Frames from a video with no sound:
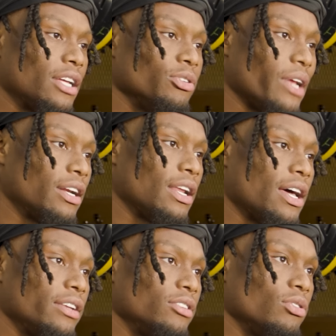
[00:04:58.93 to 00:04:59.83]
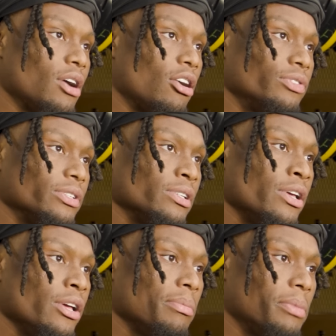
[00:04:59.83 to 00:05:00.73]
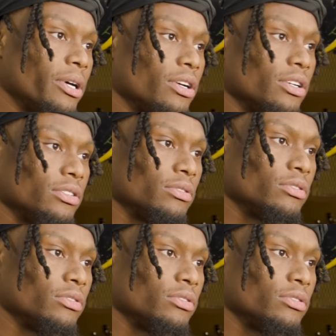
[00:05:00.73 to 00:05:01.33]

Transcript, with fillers: I do that a lot and do it often. But